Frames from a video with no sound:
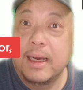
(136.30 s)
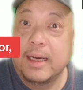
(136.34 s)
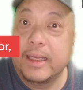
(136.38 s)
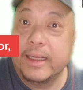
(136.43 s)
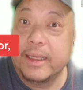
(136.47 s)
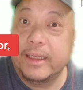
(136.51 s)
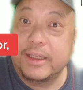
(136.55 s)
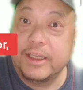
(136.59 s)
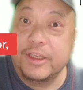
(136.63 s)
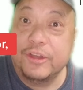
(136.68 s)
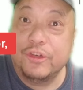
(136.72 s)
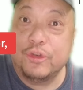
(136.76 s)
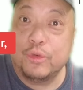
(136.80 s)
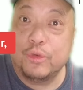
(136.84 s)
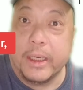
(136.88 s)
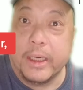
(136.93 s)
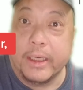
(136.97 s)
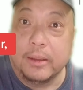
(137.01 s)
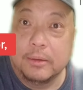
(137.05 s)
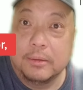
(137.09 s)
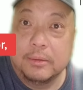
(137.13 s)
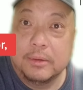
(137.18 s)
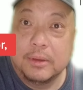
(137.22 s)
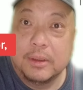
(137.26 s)
Like this
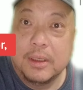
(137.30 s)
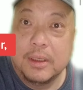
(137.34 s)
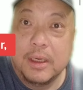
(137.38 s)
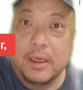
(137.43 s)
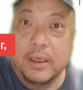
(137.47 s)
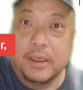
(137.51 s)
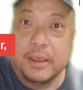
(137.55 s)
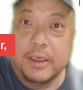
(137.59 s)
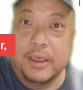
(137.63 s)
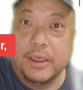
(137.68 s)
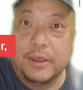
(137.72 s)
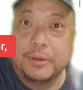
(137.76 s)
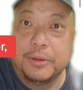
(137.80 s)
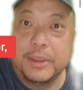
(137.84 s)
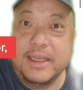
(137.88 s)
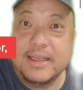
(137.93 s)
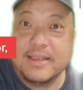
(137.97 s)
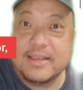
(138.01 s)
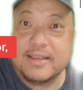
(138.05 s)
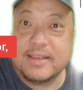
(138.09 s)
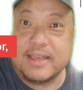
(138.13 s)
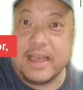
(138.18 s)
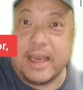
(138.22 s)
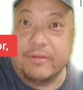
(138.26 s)
one, degree
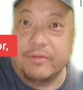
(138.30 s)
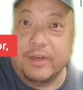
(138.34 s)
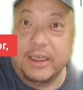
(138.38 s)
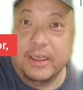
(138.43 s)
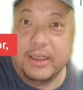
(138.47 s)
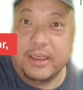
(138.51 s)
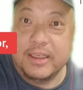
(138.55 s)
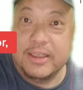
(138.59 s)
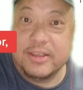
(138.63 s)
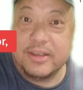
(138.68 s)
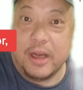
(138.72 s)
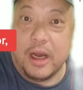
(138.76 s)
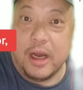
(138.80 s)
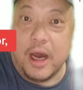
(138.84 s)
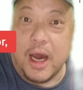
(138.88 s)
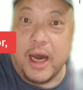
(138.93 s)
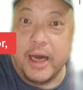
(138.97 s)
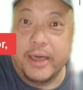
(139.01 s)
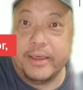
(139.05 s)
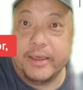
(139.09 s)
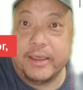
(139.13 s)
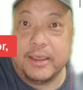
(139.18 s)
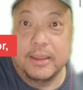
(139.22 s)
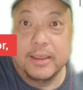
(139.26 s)
7 is
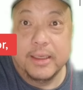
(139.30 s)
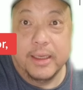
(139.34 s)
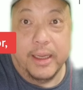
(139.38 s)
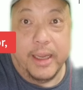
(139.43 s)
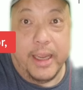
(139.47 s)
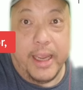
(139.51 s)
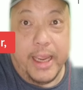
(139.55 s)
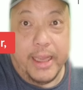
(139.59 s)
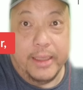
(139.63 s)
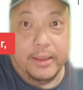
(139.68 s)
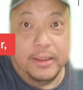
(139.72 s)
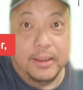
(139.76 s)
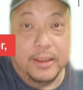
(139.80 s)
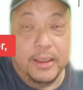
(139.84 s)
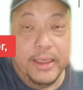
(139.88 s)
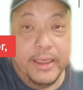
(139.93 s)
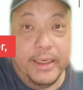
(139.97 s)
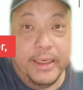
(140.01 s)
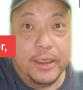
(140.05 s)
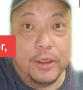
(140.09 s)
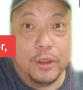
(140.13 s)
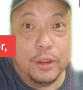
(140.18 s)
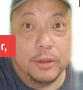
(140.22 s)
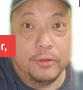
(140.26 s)
odd and the
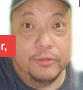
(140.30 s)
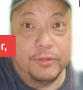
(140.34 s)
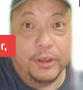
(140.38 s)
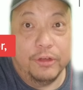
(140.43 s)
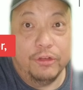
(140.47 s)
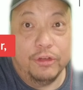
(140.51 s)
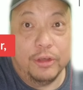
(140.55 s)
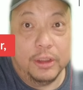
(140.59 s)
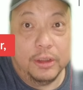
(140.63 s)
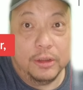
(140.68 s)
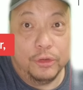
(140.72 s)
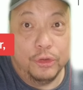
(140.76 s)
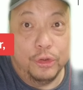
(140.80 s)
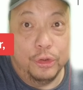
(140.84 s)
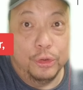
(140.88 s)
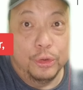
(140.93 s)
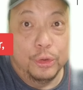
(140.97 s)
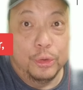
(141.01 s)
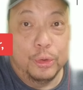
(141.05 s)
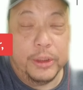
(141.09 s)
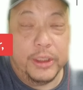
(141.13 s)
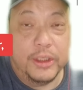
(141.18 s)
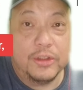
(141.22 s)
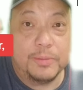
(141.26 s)
leading coefficient
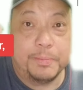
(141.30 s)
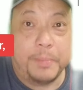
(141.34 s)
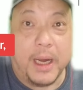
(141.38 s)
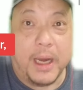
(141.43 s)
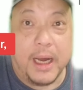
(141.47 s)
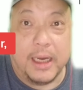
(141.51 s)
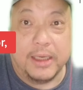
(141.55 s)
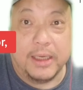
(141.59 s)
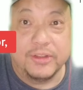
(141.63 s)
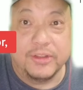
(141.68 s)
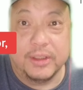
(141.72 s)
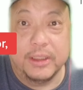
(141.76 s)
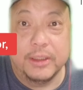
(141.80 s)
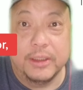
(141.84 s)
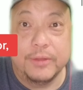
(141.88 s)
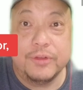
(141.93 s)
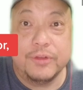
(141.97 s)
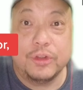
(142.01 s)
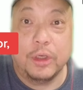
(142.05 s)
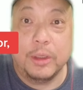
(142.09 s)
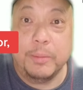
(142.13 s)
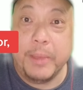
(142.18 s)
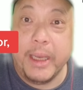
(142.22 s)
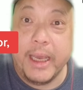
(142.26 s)
2 is positive,
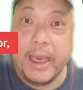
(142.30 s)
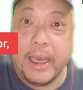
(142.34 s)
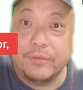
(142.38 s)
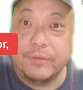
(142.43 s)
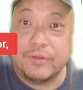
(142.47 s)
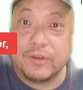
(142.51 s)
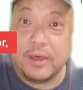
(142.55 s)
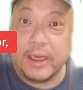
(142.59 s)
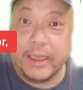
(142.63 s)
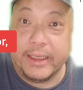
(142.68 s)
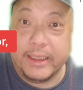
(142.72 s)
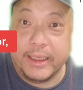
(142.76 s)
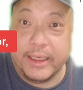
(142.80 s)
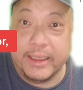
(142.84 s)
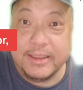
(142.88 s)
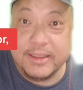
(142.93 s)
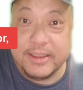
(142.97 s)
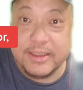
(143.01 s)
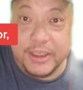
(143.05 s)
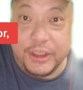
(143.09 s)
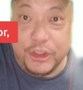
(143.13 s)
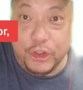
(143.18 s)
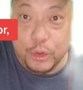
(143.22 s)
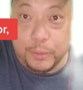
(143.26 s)
so it behaves like x
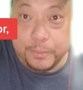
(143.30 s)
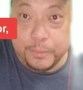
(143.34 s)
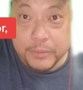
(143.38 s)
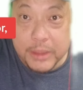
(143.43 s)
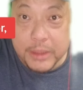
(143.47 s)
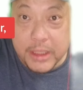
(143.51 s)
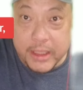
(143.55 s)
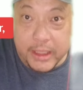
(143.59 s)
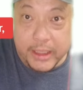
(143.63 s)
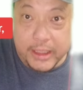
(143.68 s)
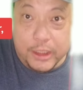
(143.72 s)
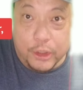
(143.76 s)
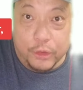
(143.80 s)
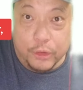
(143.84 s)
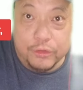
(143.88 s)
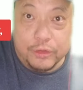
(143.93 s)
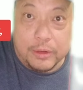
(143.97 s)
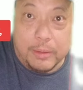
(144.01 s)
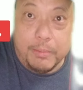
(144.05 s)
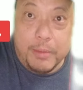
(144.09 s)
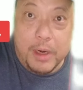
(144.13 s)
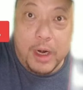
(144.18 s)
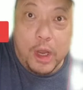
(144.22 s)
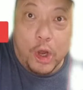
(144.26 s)
cubed. It goes
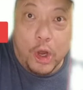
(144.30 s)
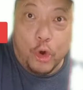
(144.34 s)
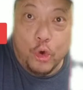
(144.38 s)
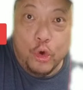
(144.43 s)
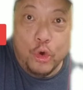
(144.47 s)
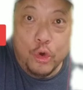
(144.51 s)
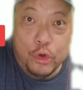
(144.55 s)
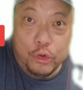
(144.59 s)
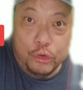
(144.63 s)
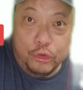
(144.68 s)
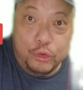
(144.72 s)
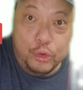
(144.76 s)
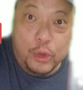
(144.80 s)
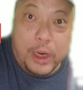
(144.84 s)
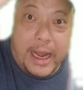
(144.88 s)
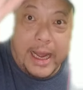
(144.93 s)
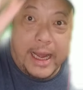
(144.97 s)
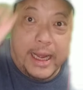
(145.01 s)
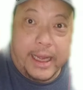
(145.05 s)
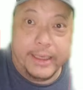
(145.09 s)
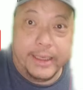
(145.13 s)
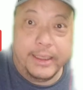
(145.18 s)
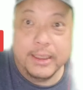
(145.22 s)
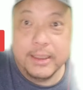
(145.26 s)
from low to
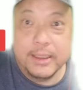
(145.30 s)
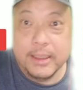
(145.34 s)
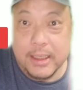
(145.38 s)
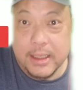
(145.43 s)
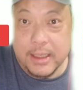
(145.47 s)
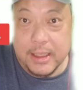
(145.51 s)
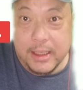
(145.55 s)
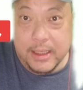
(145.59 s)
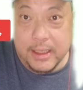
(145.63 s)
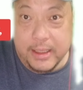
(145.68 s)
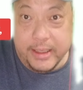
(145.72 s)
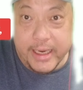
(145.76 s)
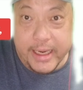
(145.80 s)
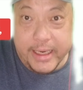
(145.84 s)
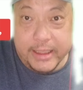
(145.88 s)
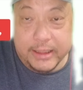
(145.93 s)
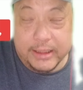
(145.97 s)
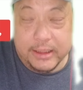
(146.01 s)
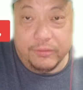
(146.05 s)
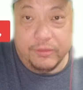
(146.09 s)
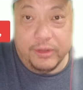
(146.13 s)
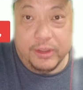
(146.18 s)
high, negative